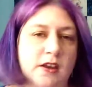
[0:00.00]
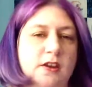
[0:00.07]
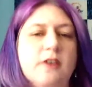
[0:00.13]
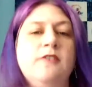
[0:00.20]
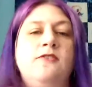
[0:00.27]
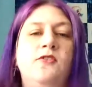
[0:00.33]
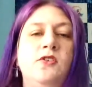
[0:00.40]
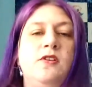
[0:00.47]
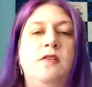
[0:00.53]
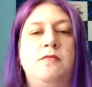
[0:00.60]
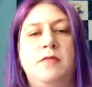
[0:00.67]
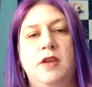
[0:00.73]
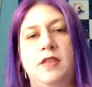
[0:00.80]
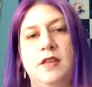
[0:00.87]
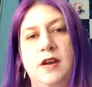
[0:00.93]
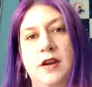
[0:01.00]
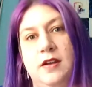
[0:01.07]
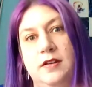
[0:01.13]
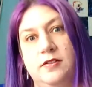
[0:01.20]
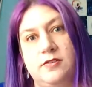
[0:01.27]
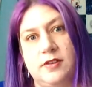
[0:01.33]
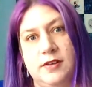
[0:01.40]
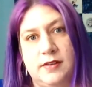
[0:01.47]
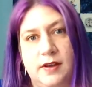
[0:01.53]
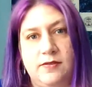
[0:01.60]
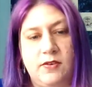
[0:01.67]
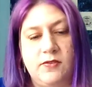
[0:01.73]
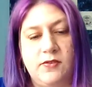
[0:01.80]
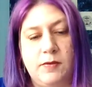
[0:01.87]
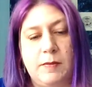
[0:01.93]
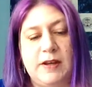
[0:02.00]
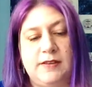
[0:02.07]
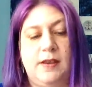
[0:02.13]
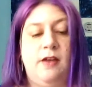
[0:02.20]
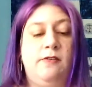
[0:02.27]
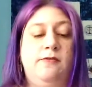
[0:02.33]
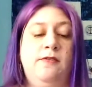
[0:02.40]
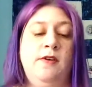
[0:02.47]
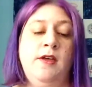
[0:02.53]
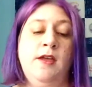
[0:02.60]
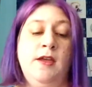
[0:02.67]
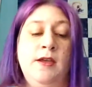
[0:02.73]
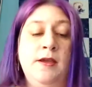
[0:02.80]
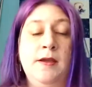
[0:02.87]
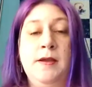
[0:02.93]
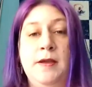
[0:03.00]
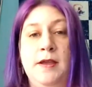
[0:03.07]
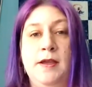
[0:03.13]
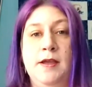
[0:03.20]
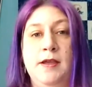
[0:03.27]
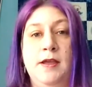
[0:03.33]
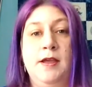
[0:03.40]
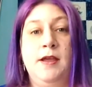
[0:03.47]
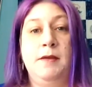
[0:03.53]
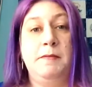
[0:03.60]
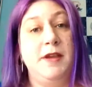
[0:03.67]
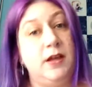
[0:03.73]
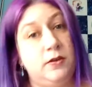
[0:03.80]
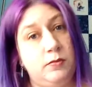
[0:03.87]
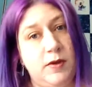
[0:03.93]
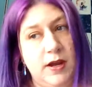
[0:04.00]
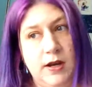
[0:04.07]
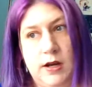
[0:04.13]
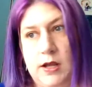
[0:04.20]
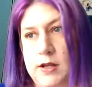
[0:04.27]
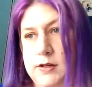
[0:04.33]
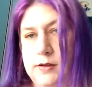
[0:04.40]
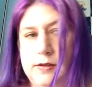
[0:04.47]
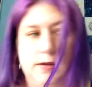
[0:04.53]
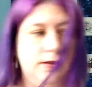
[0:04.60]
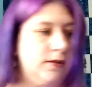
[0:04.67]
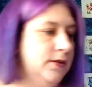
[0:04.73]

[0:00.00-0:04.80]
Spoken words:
use for something, then I usually save it for myself. Because why not?